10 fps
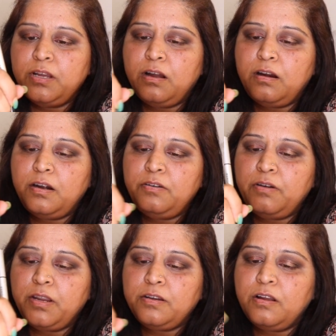hard
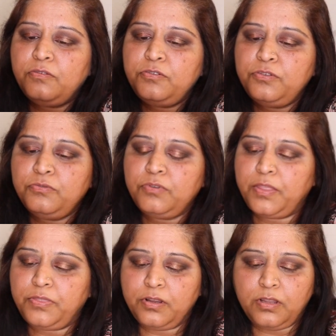right now to
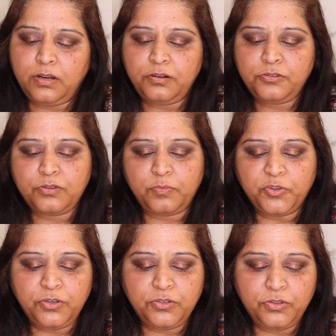get the color. So I'm
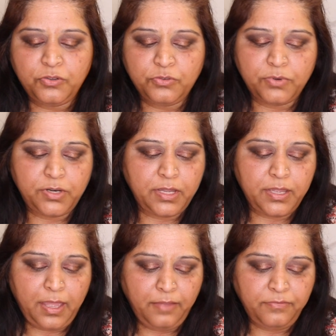going to use what I
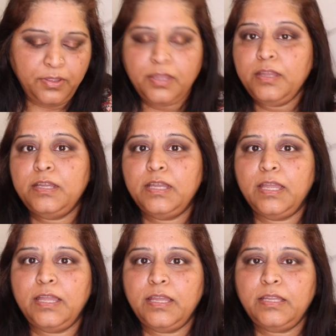have
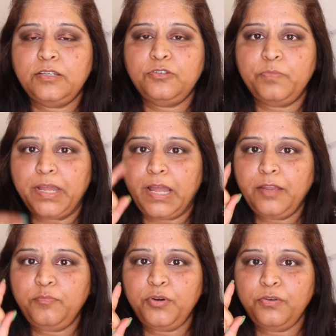and do my
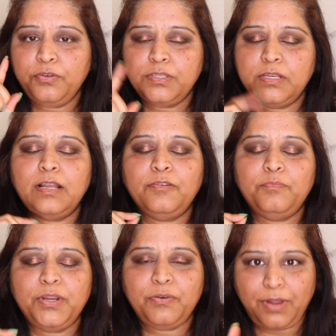eyebrows, and I'll
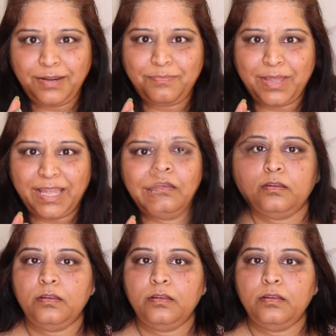be right
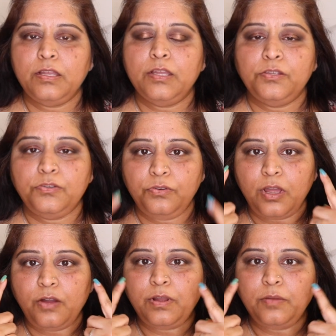back. So
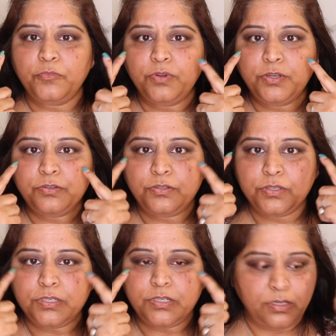now I'm going to
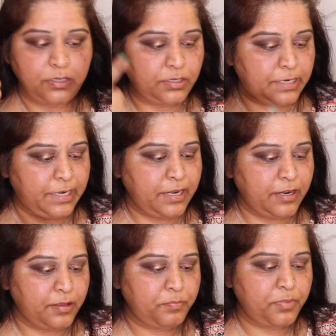just clean
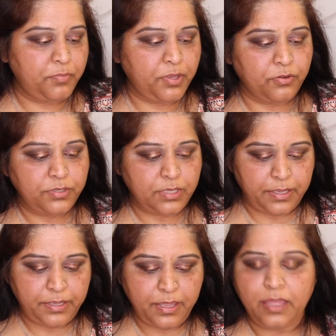up because
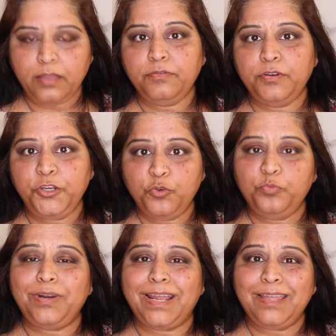I have a new
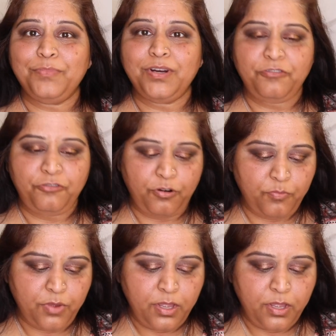primer from